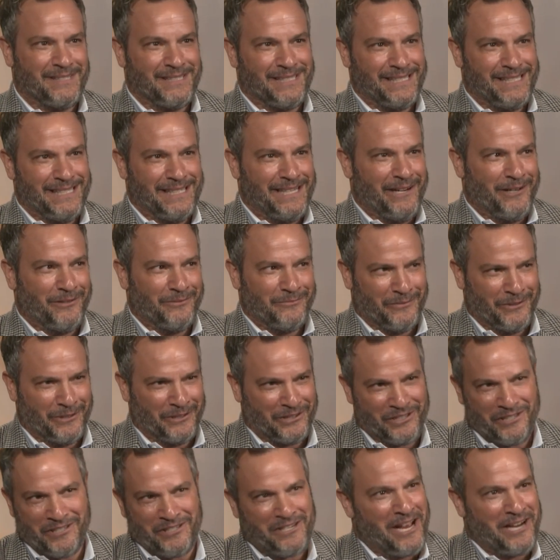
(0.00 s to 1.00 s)
you know, we're
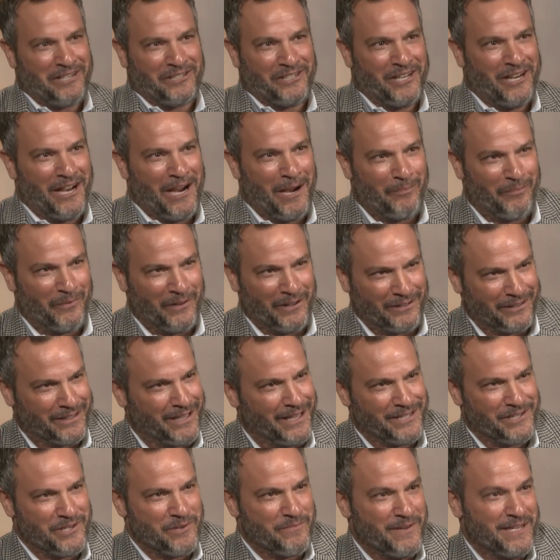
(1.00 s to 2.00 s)
just catching up in
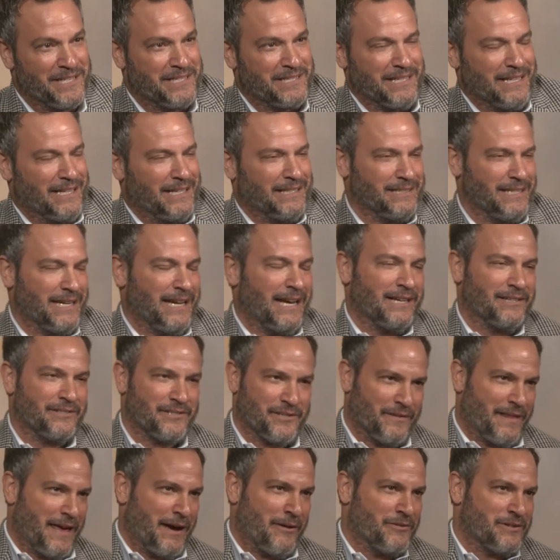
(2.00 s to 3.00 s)
case you missed it. You know,
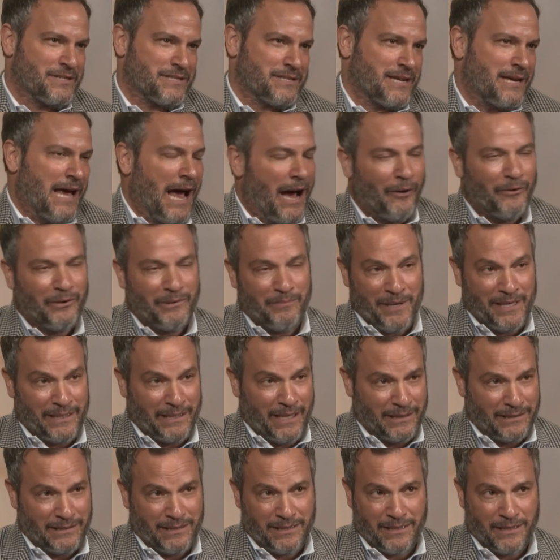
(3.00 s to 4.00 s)
so that was how we made
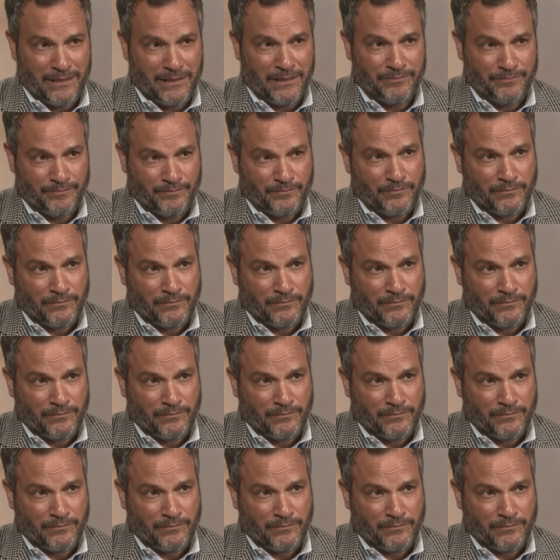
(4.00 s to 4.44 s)
that decision.